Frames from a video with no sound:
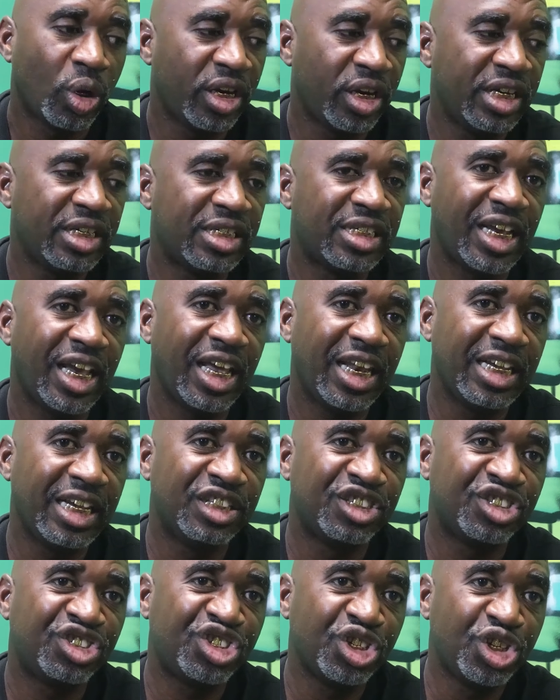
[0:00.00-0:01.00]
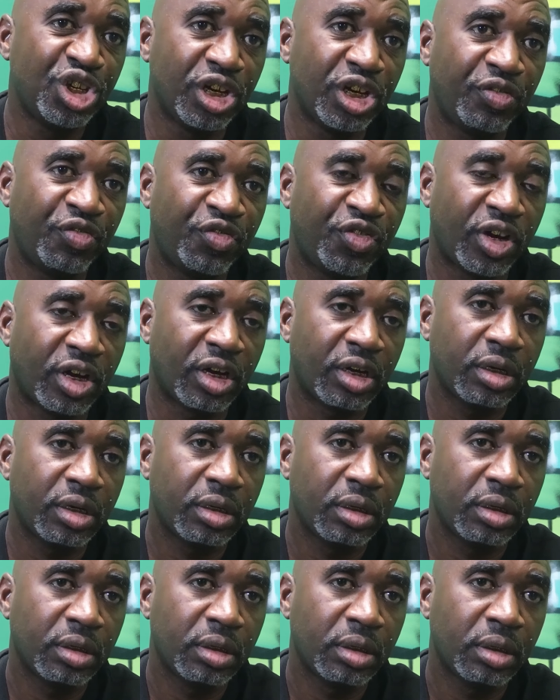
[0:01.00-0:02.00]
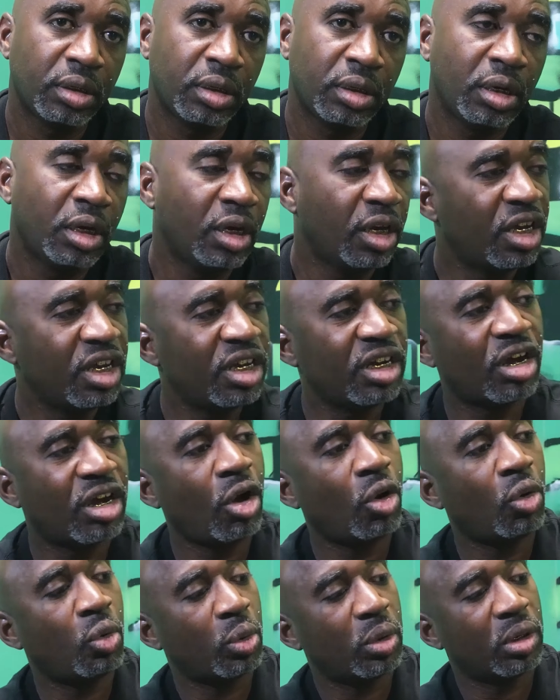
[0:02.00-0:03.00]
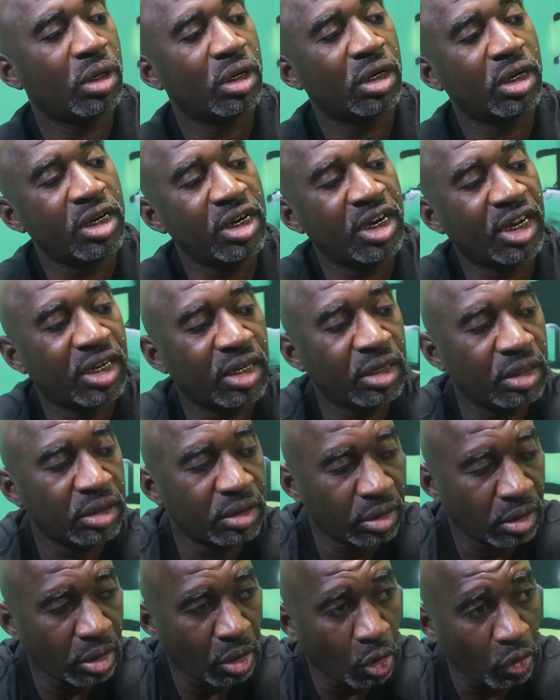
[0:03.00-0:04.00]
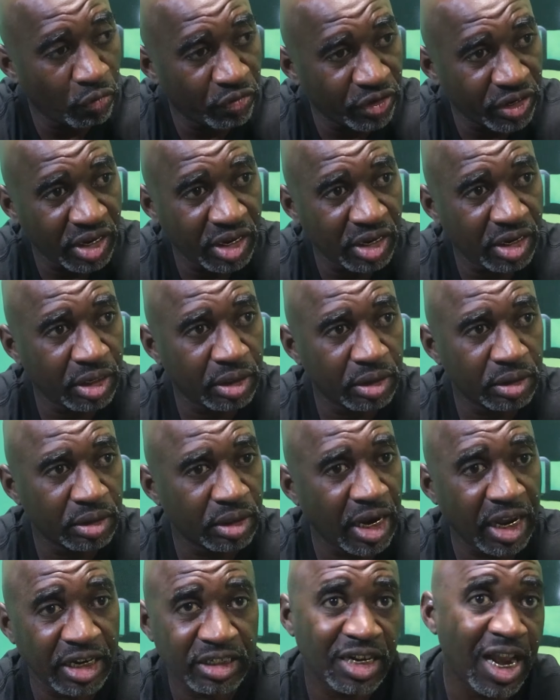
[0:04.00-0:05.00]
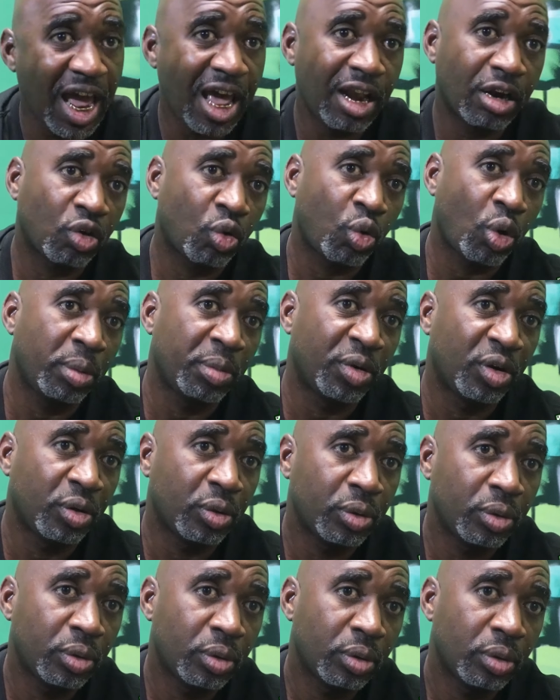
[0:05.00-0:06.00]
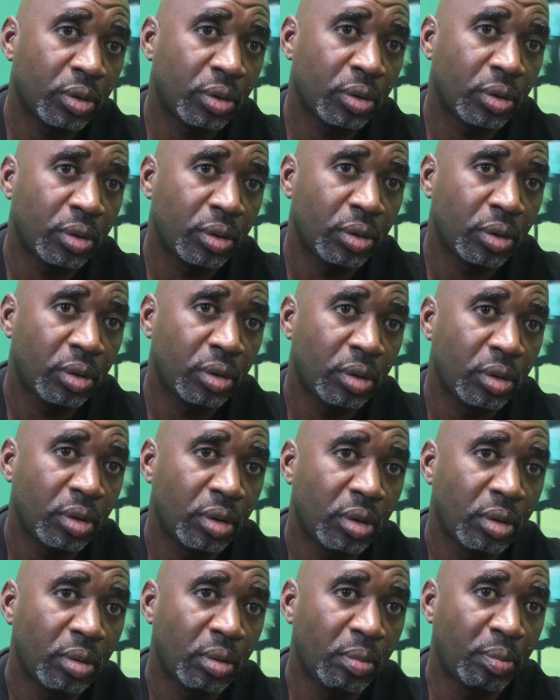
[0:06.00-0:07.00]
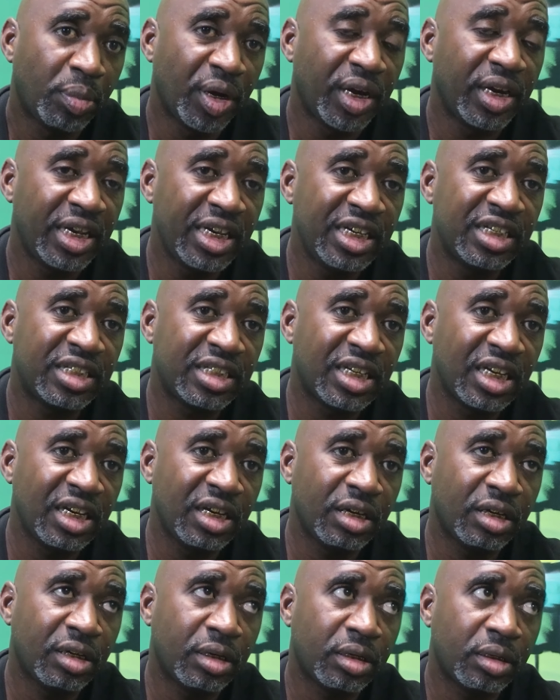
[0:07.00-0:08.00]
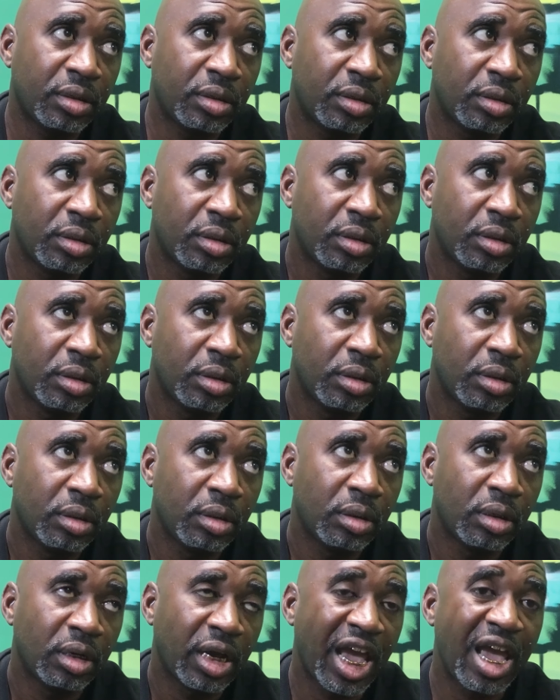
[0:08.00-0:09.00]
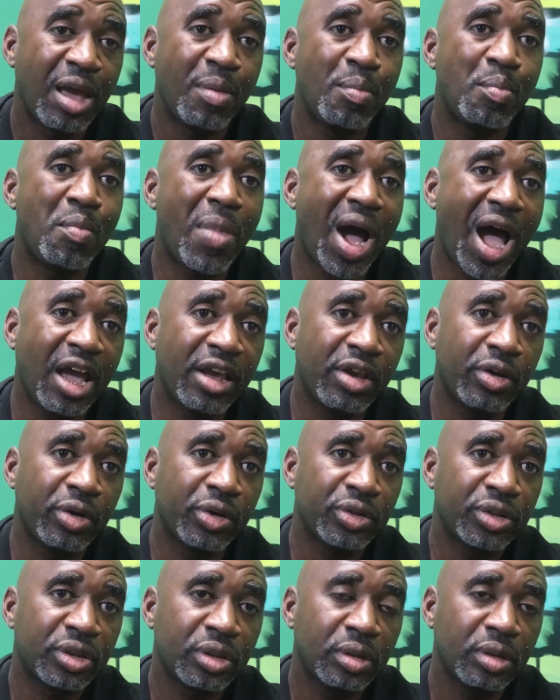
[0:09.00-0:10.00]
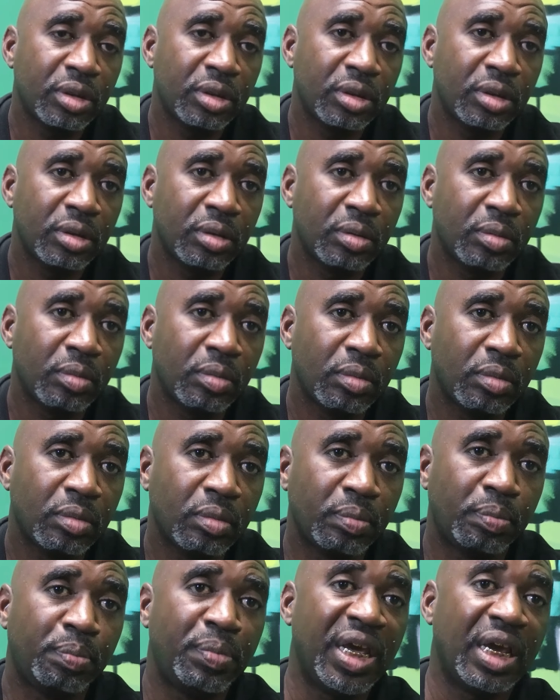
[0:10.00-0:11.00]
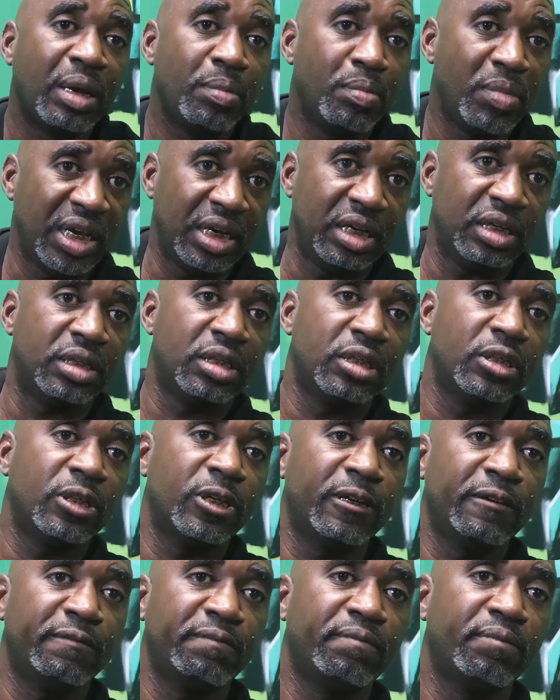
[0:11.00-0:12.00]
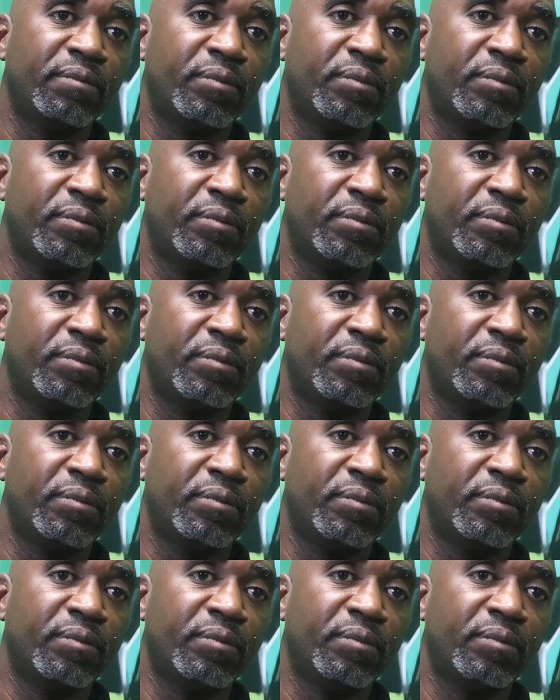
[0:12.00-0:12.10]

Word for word: what he said he stood for, here go a nigga over here that's not a criminal, but he still admires Big Meech.